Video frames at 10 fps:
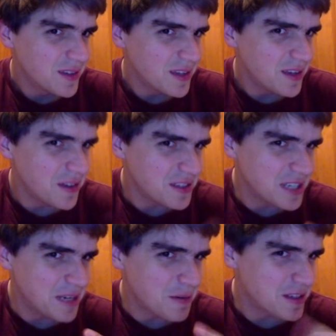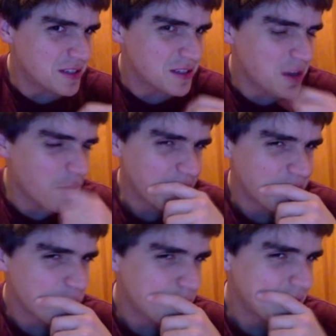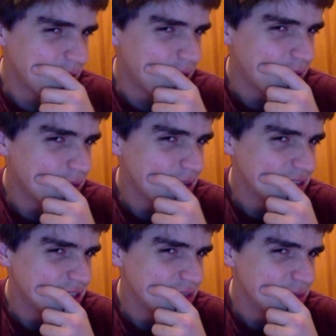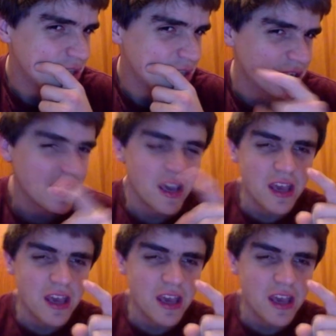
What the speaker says: You can see where this is going if you played along with oxidation reduction.